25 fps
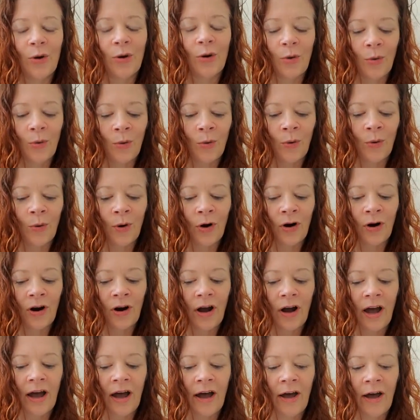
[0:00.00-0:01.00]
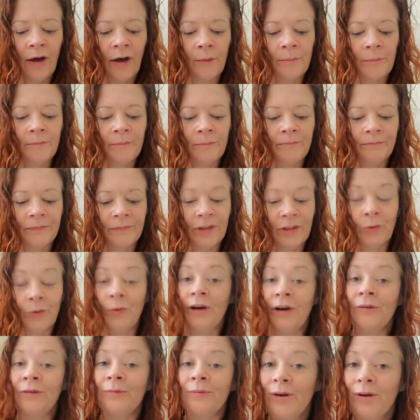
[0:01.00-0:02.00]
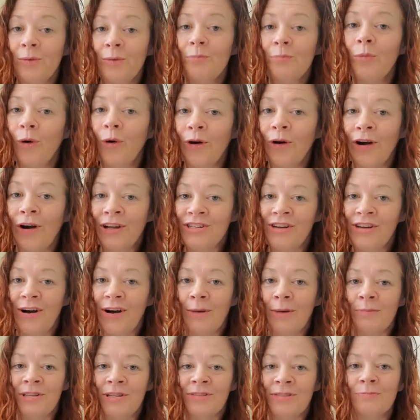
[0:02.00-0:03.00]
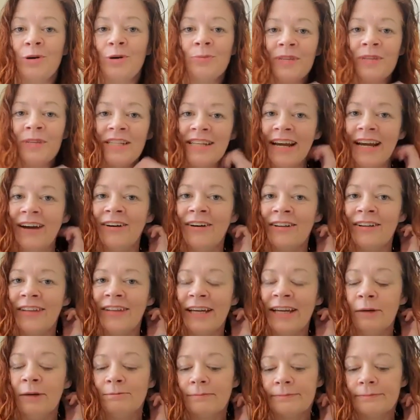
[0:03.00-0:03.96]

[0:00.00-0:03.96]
or more on tapas momentarily.